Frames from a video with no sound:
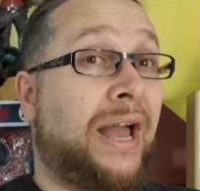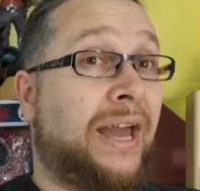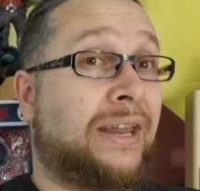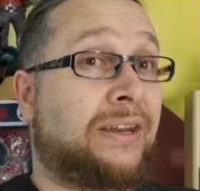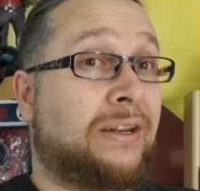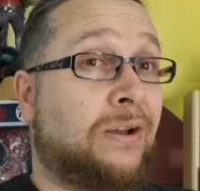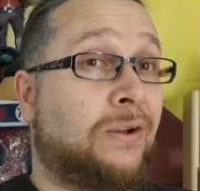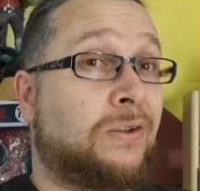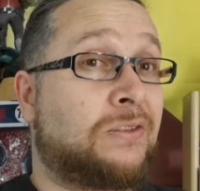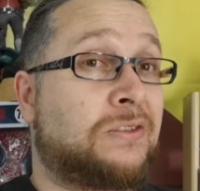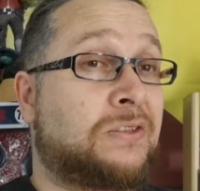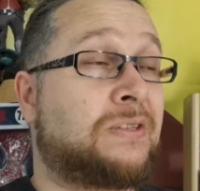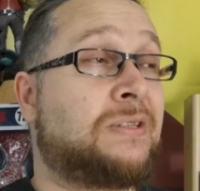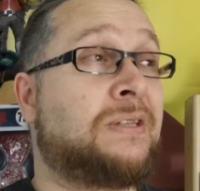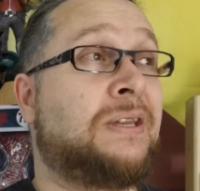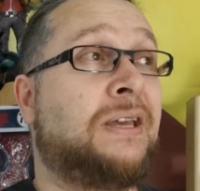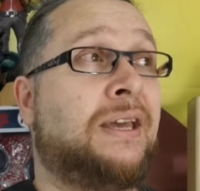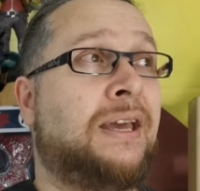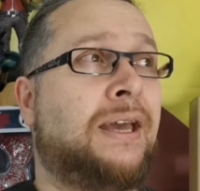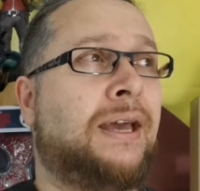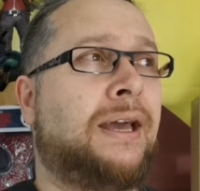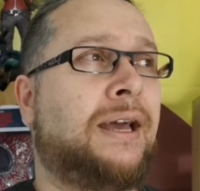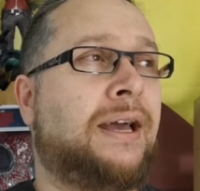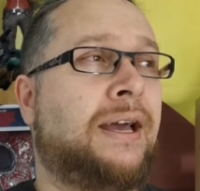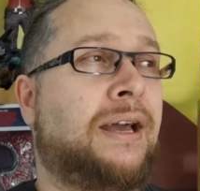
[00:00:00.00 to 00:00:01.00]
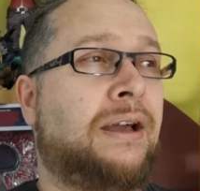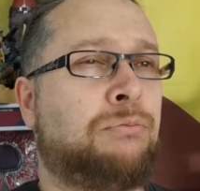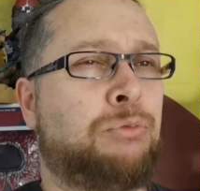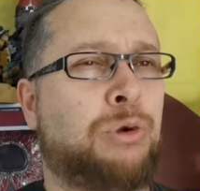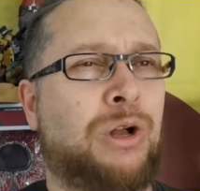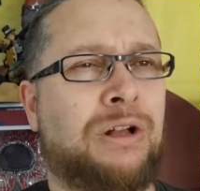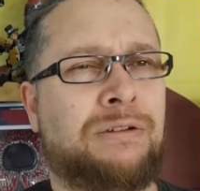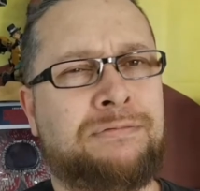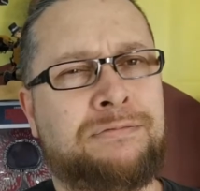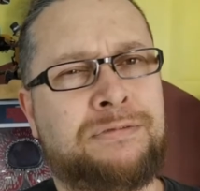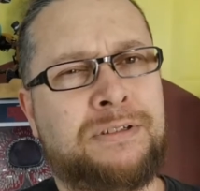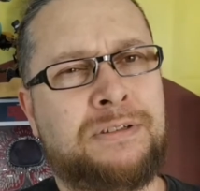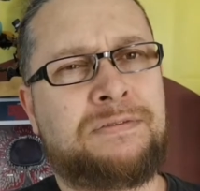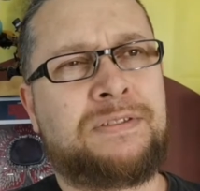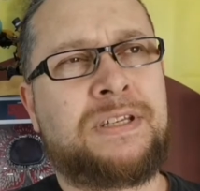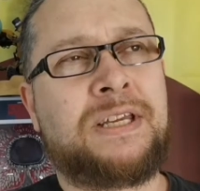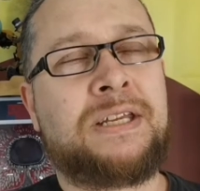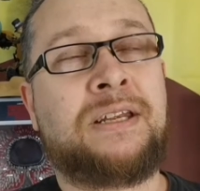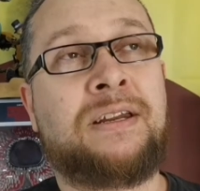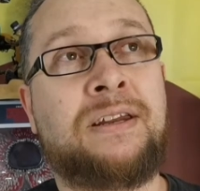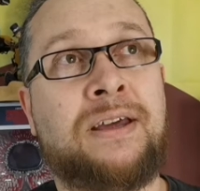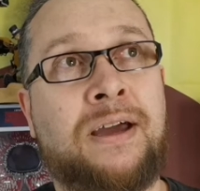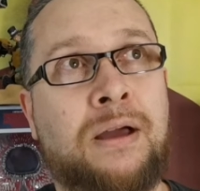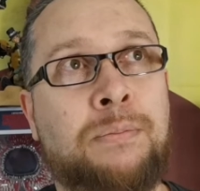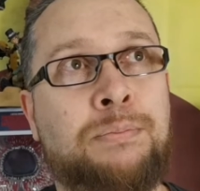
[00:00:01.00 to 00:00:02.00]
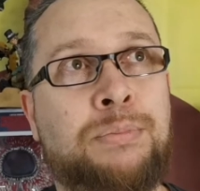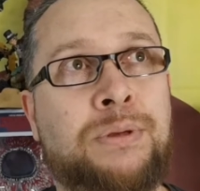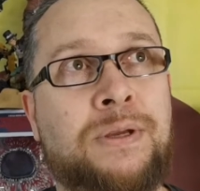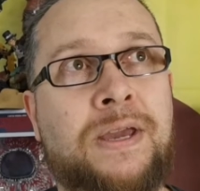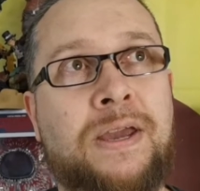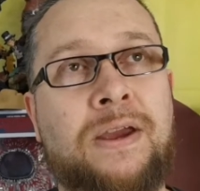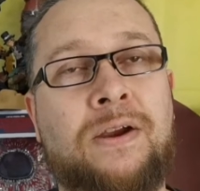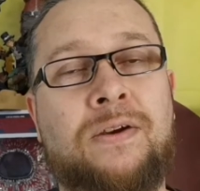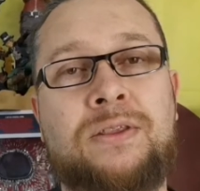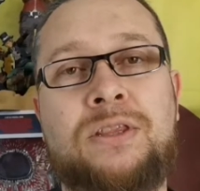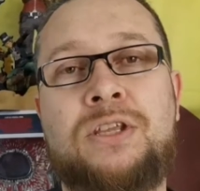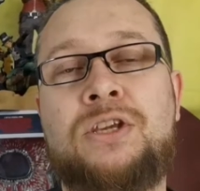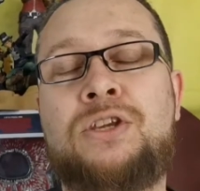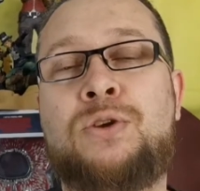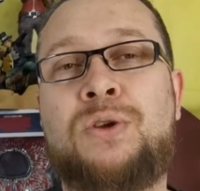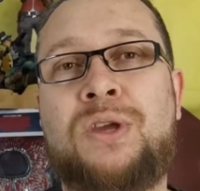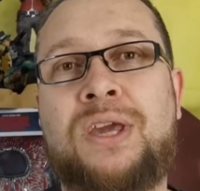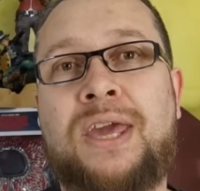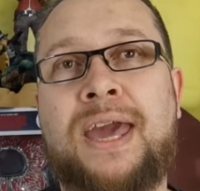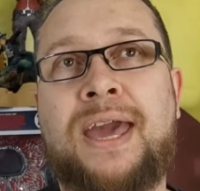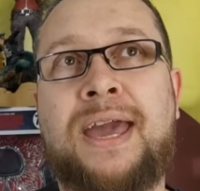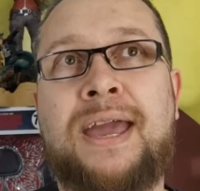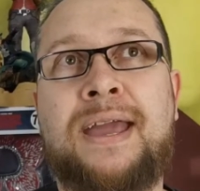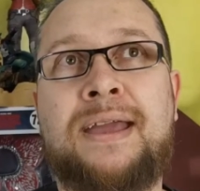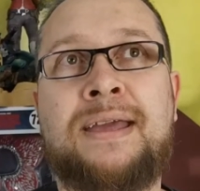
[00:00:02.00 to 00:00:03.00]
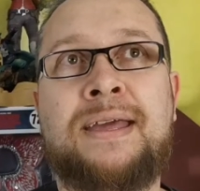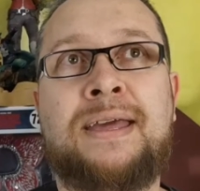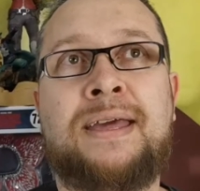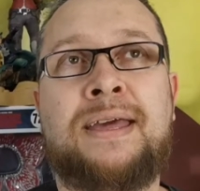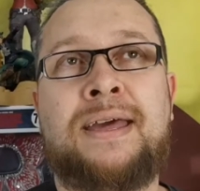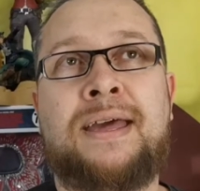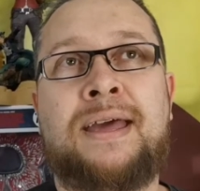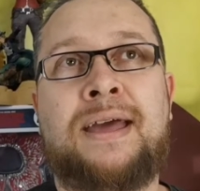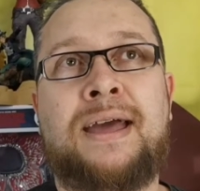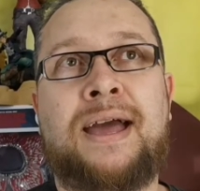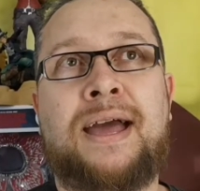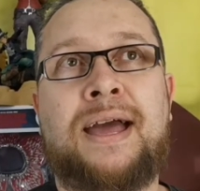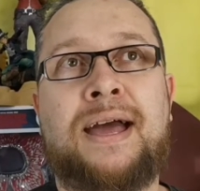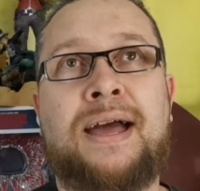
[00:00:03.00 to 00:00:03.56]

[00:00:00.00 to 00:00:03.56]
for adults, well, 15 and up here in the UK,